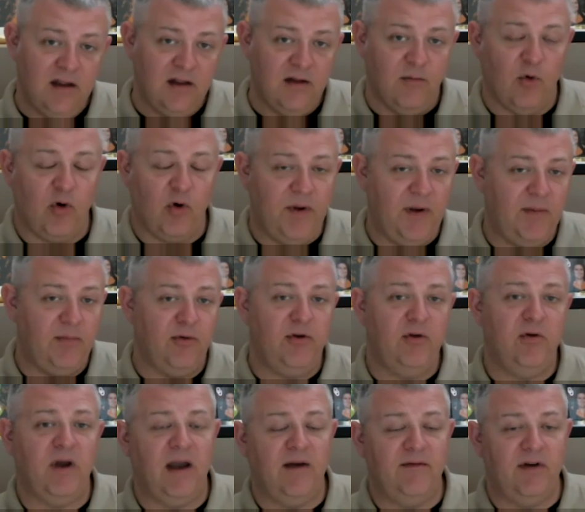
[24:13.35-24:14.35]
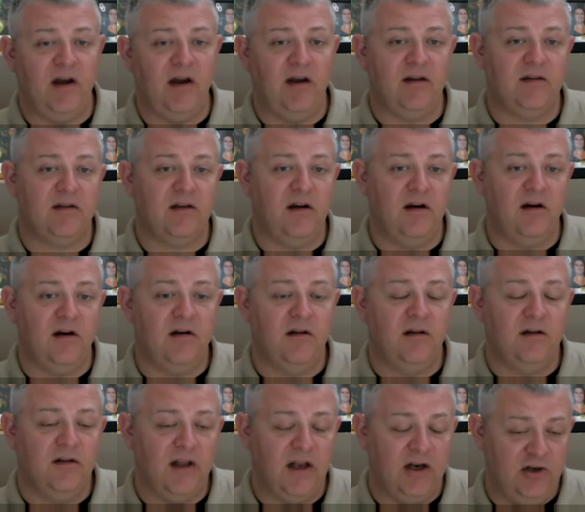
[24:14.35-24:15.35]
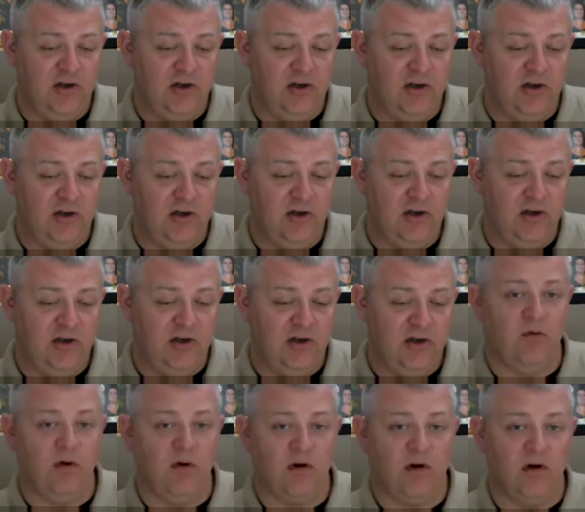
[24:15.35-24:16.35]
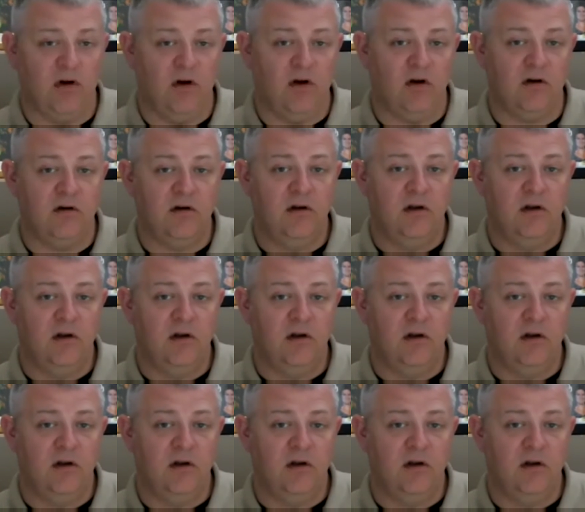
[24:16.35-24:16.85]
the more people you have out there that do what's going on,